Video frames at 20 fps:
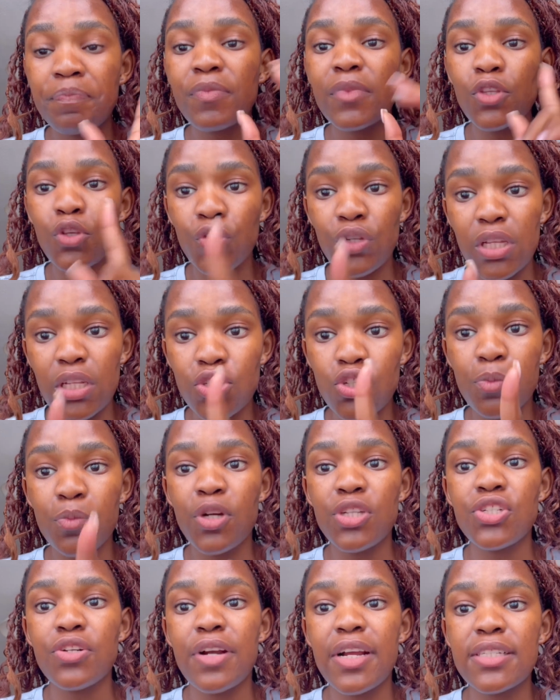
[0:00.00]
You need your
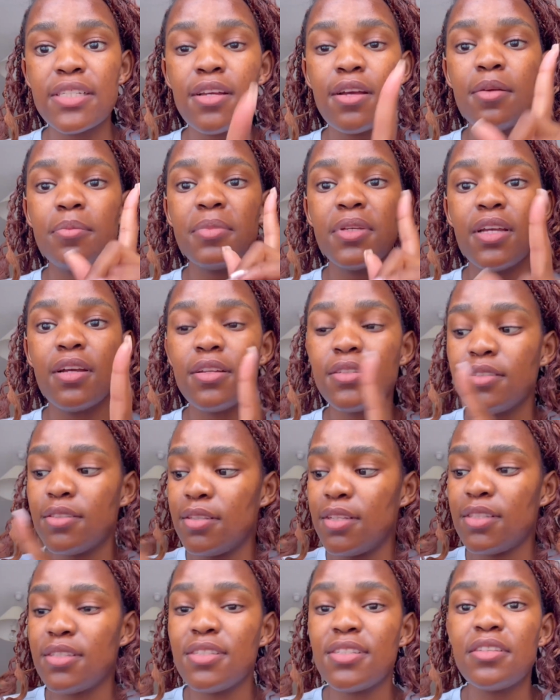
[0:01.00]
moisturizer because
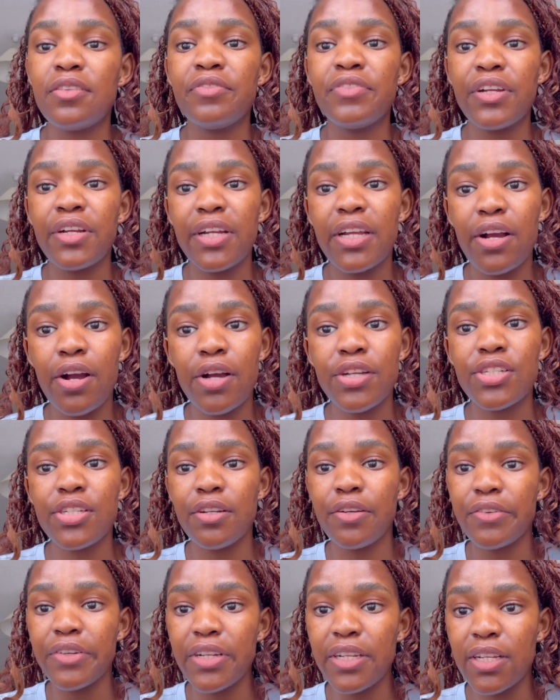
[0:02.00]
this is a very harsh
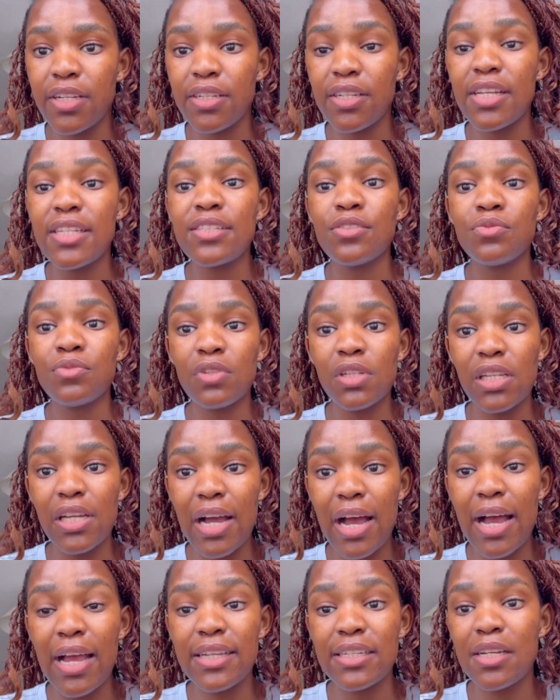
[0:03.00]
ingredient. It's really
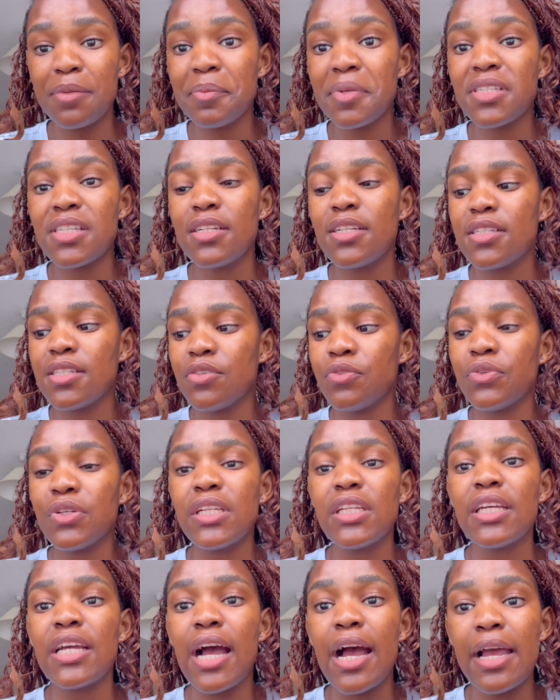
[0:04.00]
high. 10% is a
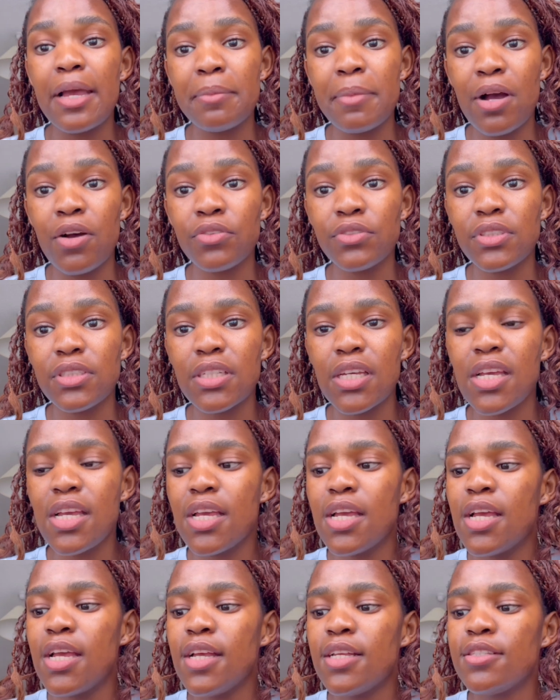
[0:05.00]
really high amount.
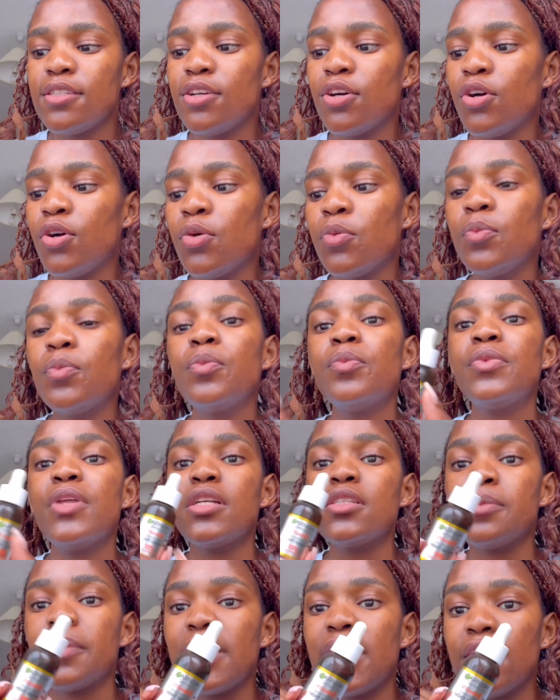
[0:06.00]
So
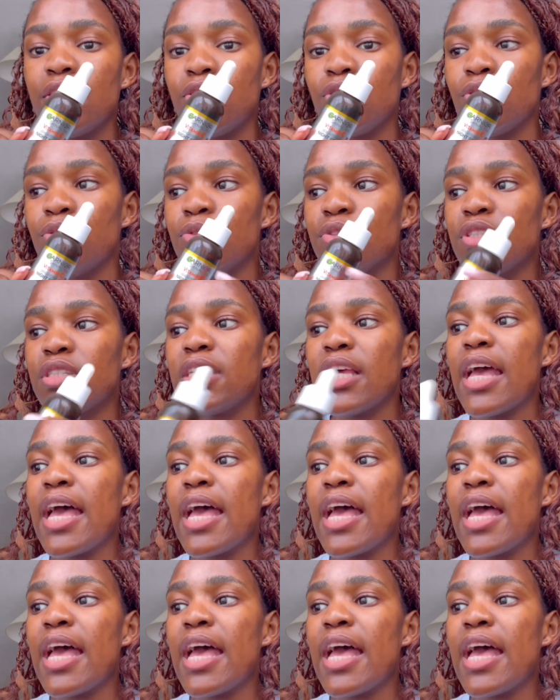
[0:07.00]
that's what I use.